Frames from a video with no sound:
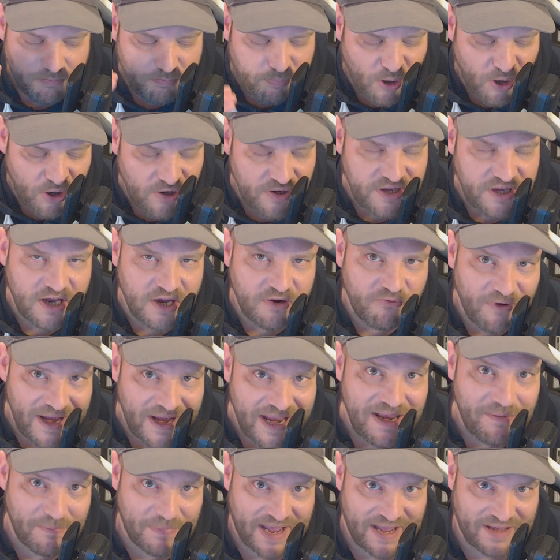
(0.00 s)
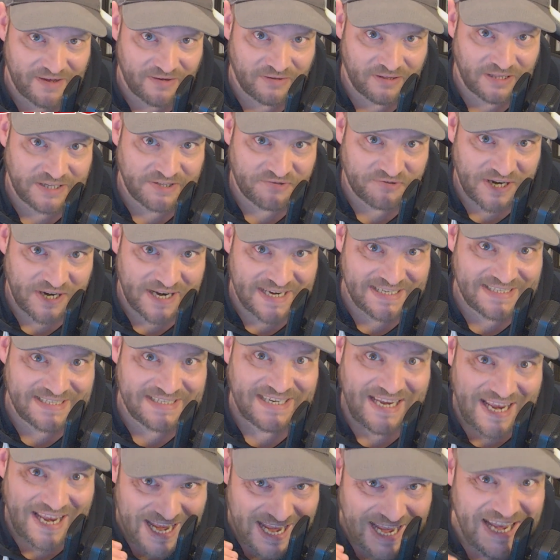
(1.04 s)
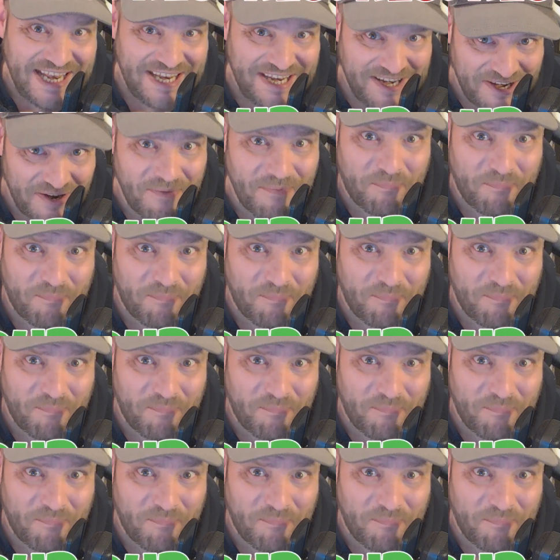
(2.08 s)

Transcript: put your email address in your